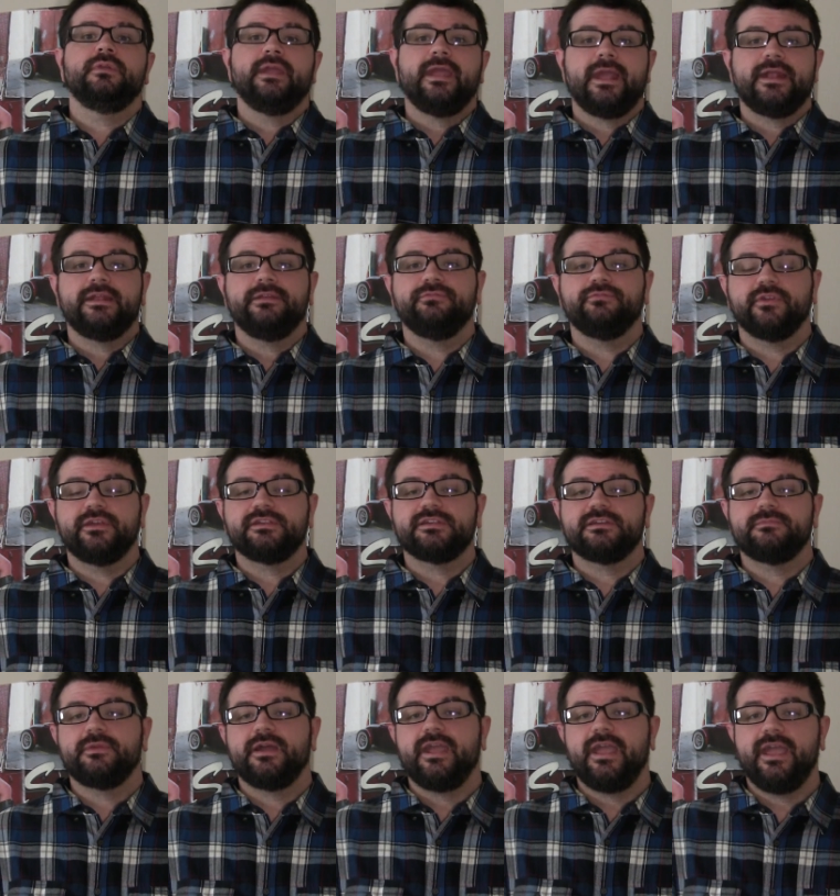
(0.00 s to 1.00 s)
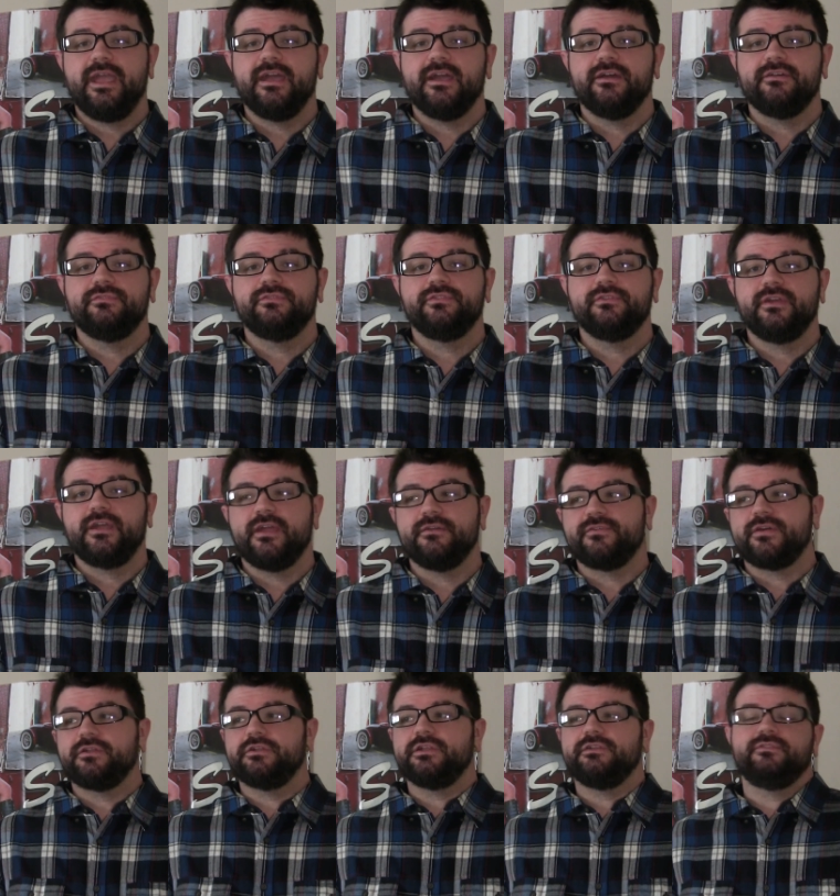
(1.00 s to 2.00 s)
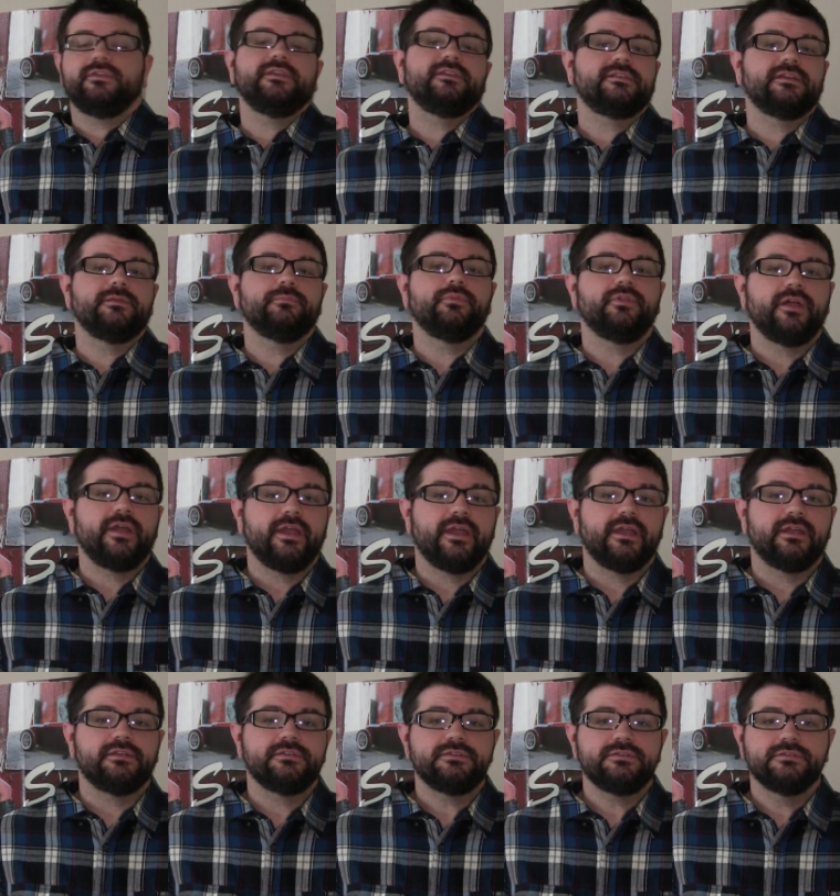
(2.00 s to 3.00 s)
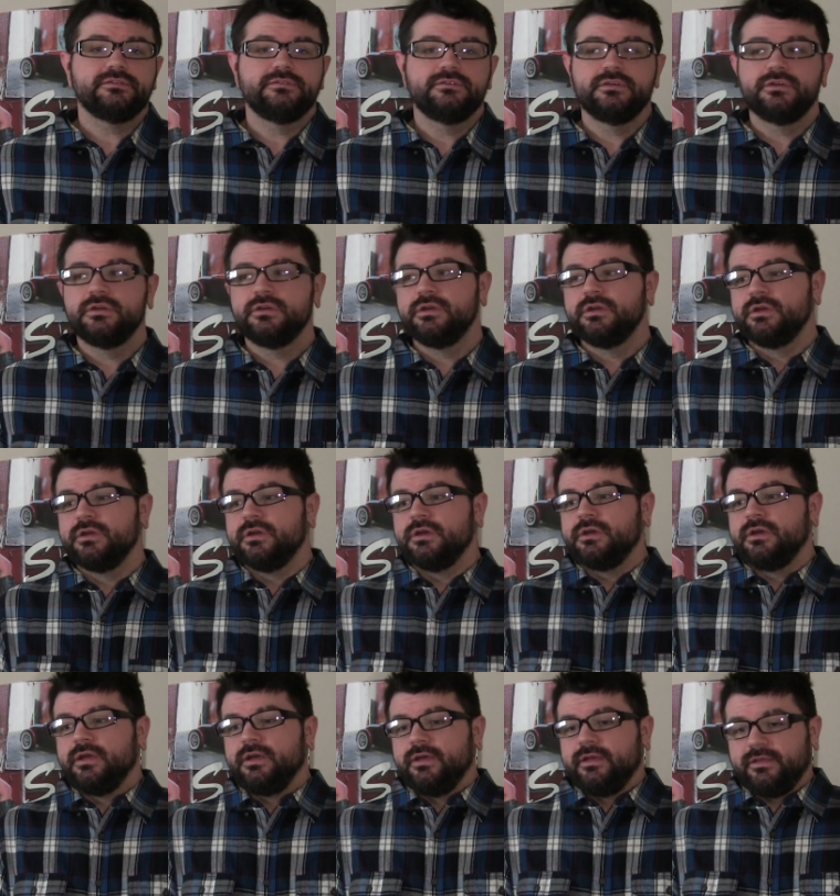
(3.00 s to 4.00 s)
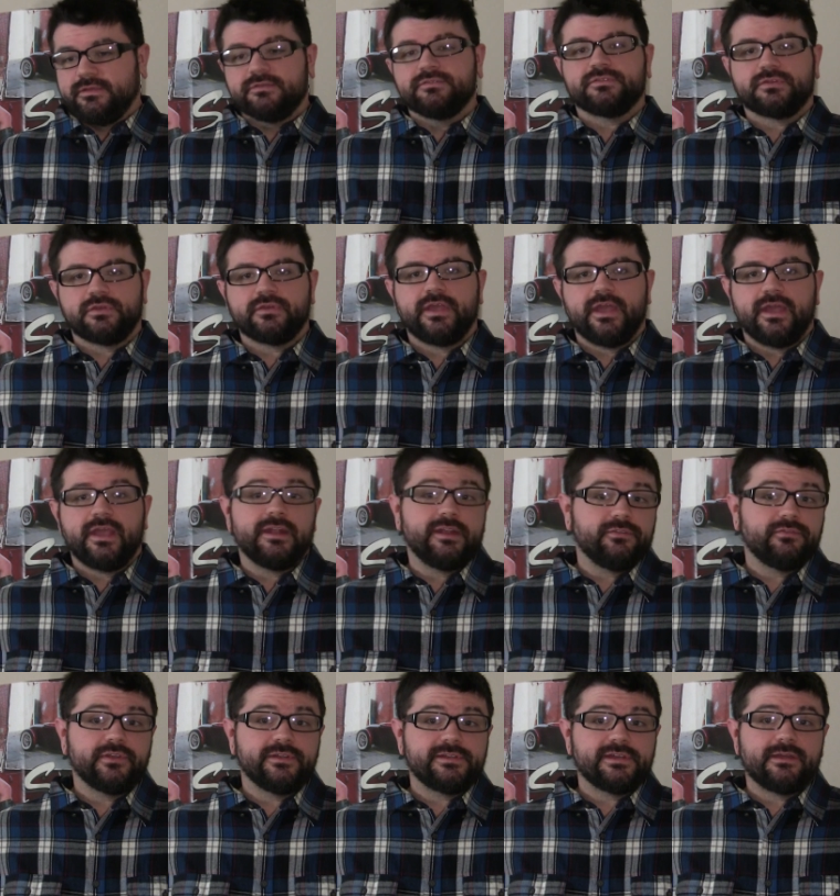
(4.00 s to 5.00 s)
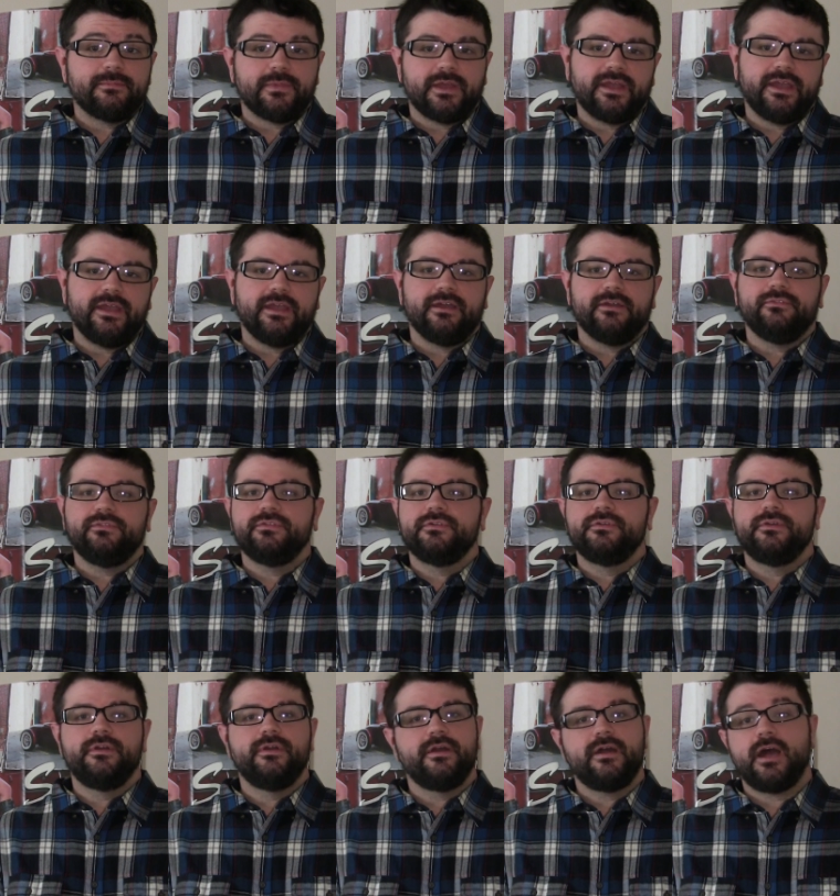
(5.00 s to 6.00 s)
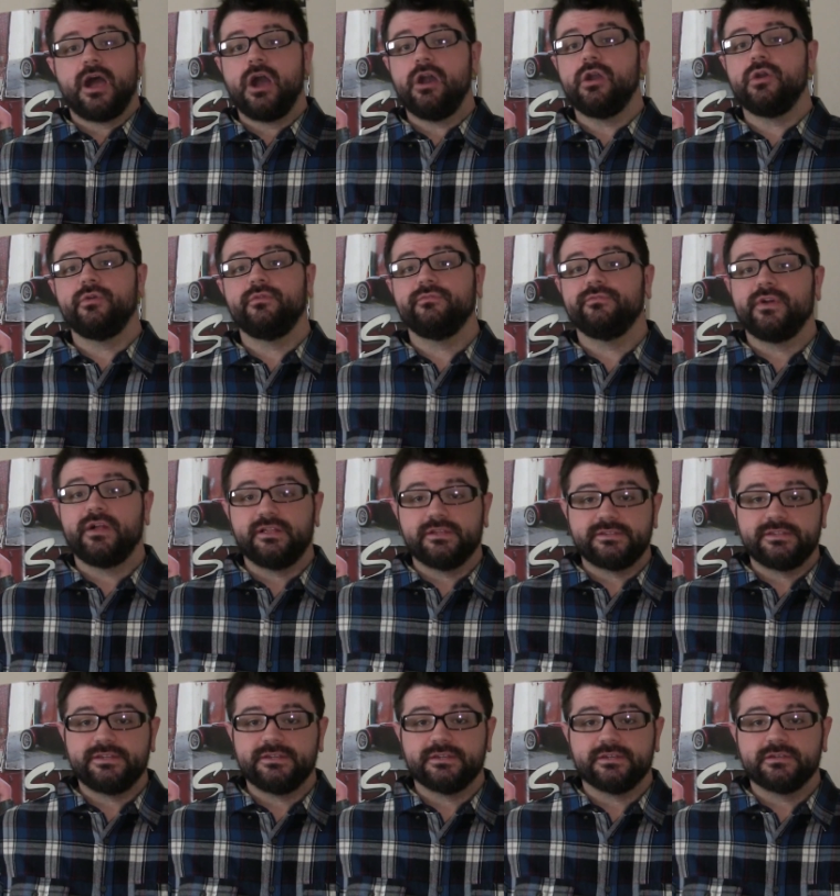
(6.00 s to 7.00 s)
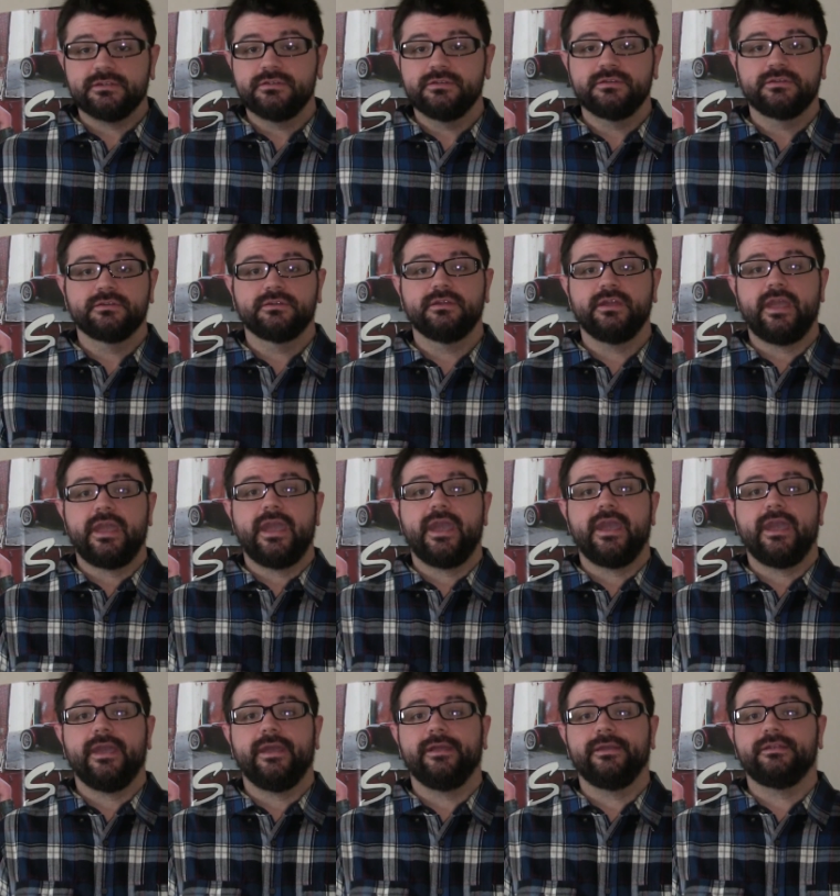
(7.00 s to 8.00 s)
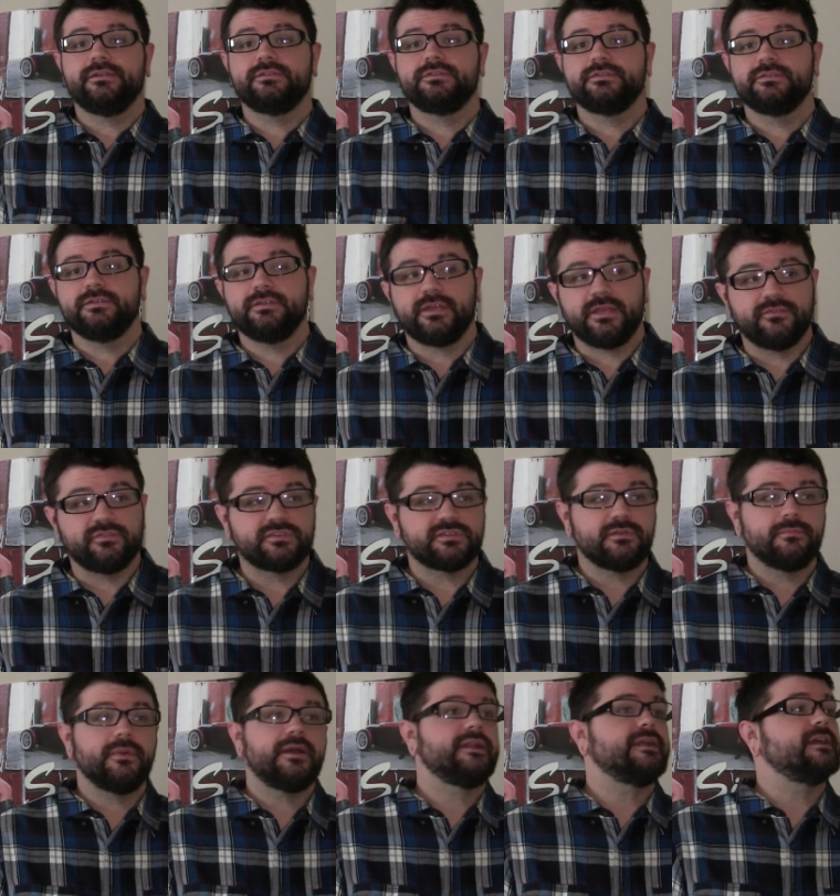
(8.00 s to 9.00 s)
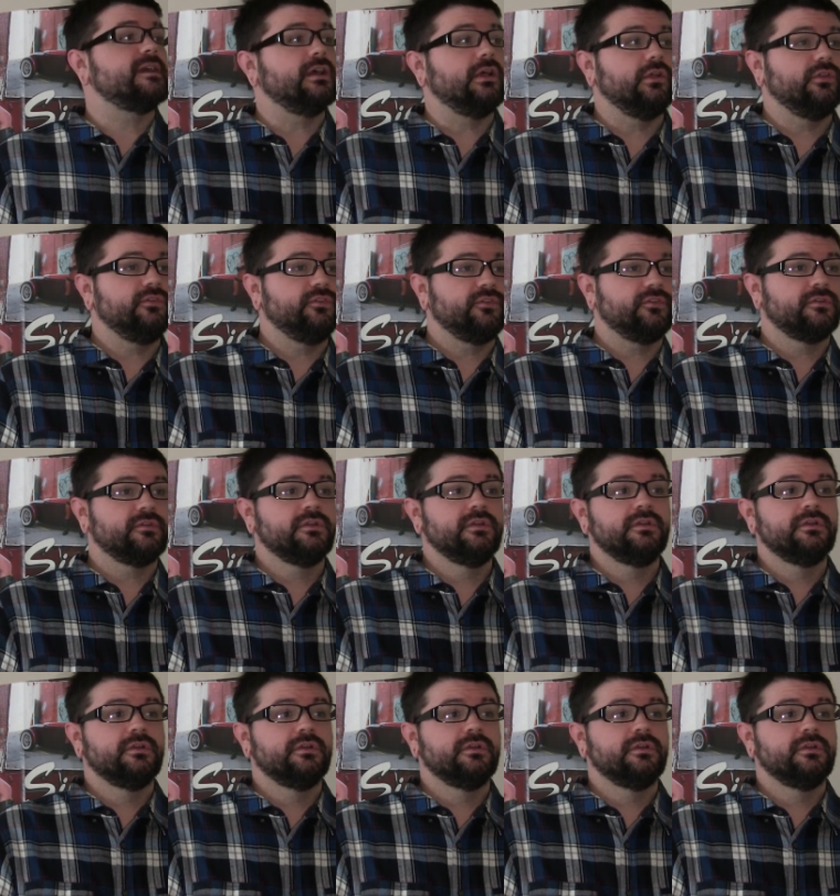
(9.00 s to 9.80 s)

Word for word: any free time I have, if I don't have anything planned, so yeah, any free time I have, I'll go and volunteer and give somebody else